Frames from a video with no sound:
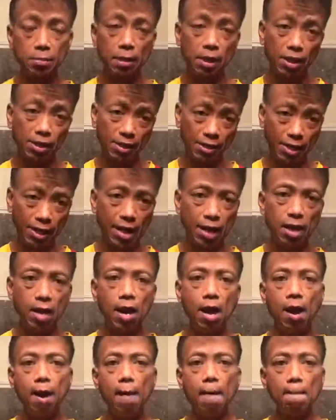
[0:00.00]
Because again,
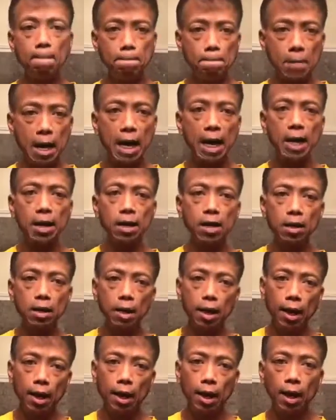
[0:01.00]
my
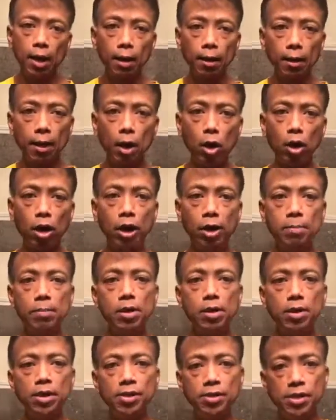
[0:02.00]

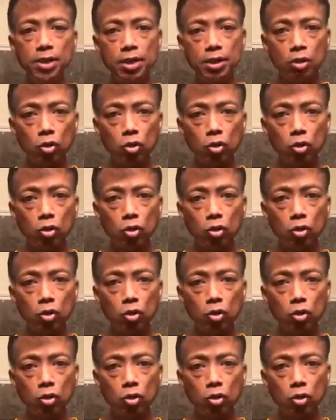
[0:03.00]
autoimmune disease